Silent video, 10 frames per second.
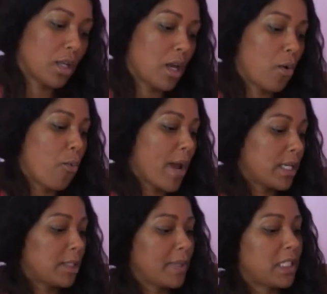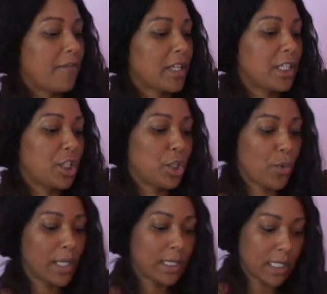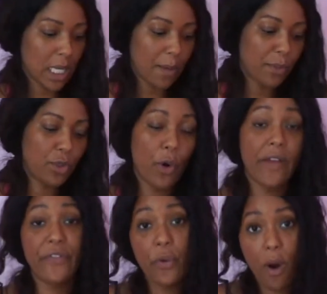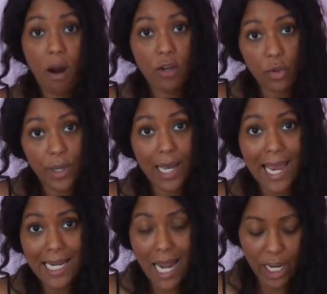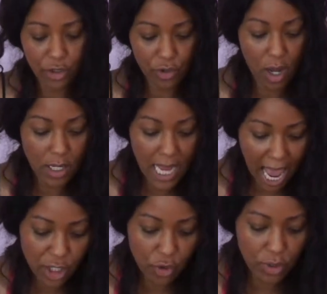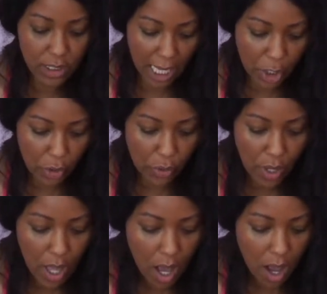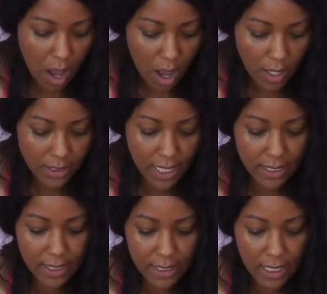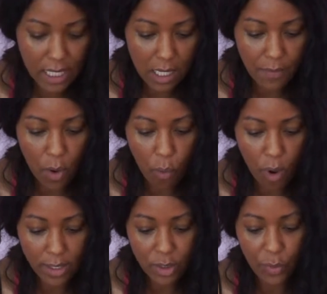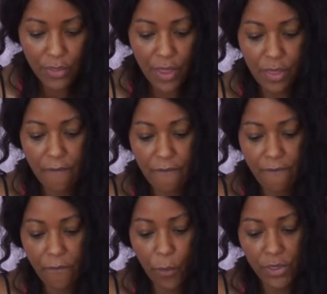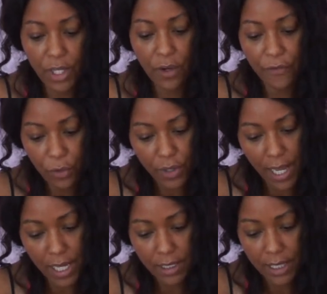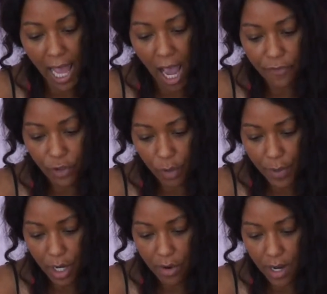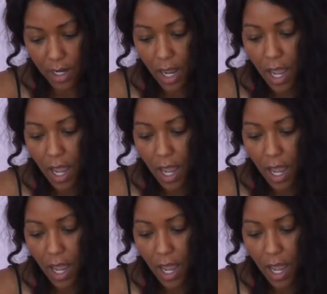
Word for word: uh, when specifically to do a steam. So if you are doing a, nat a natural cycle, uh, it says steam once within the within a few days after your period